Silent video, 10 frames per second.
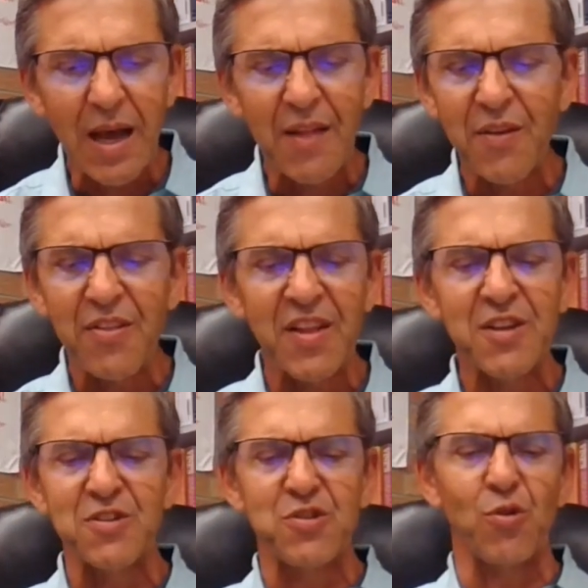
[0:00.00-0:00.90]
The
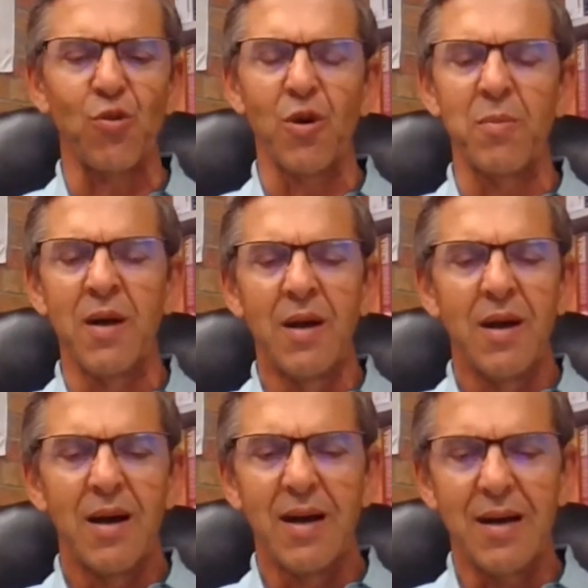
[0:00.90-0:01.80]
thunderstorm,
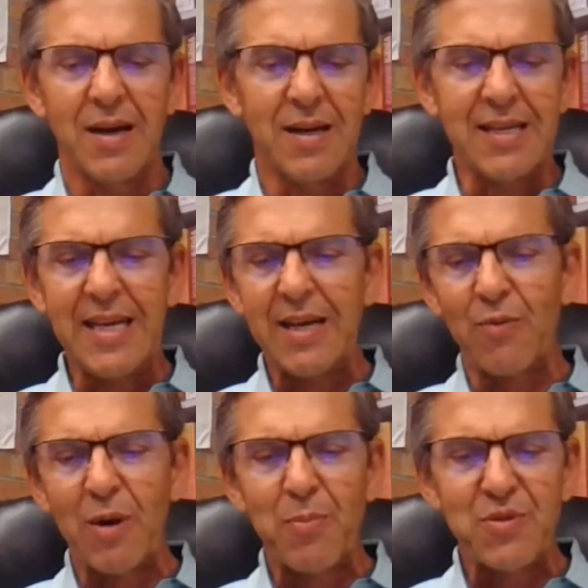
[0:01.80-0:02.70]
again,
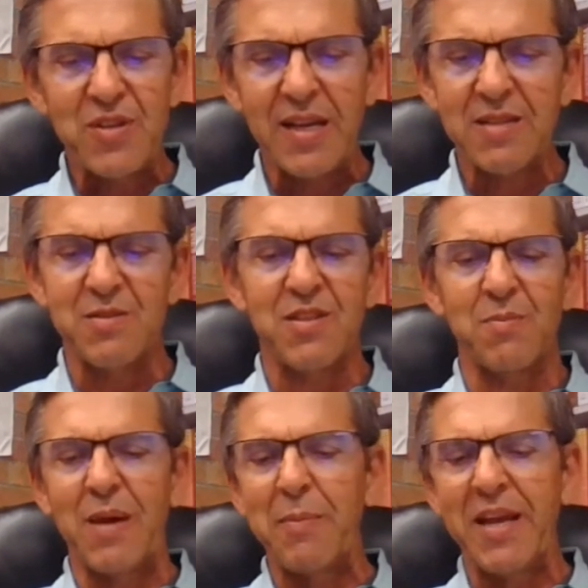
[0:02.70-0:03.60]
represents
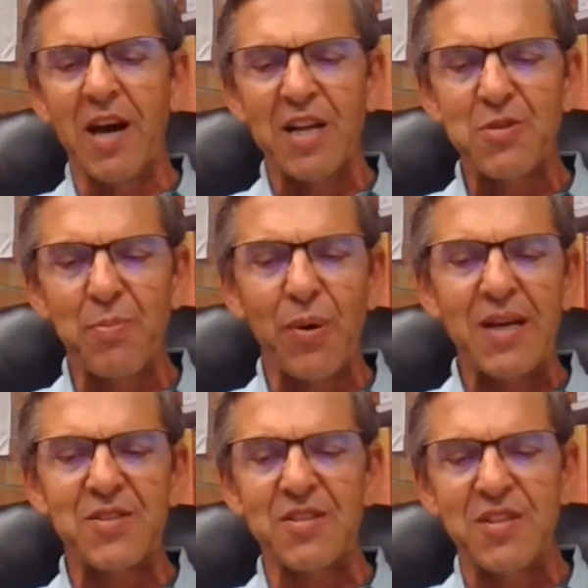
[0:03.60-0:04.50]
maybe God's
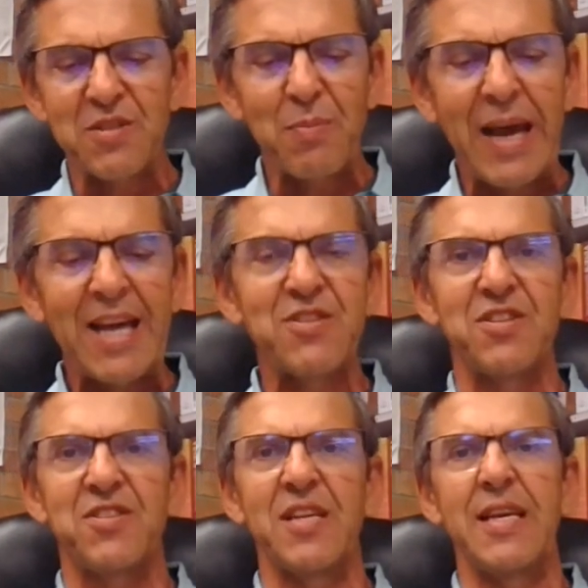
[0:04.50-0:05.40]
presence, his
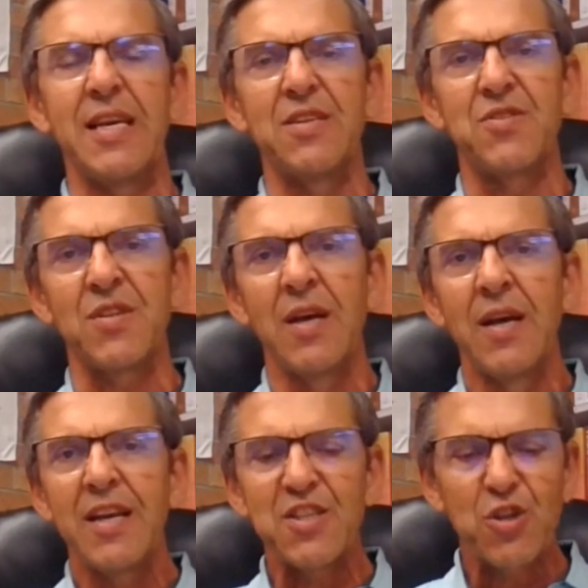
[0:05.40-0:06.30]
majesty,
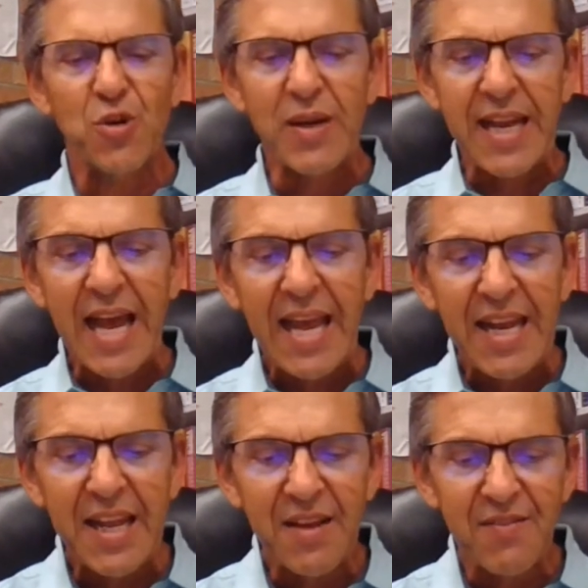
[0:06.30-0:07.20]
his
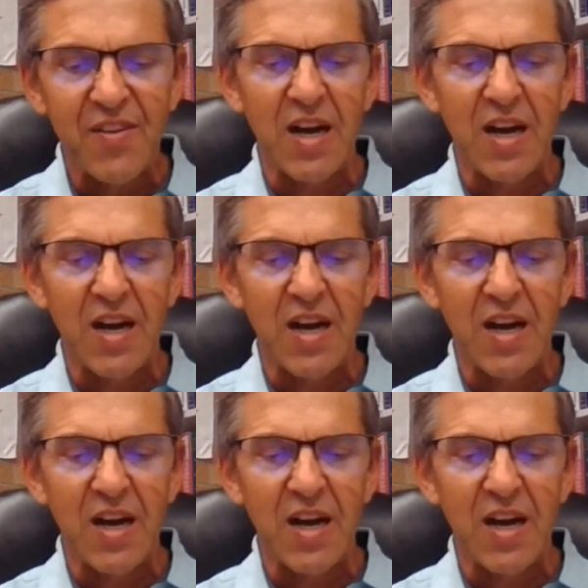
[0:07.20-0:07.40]
creative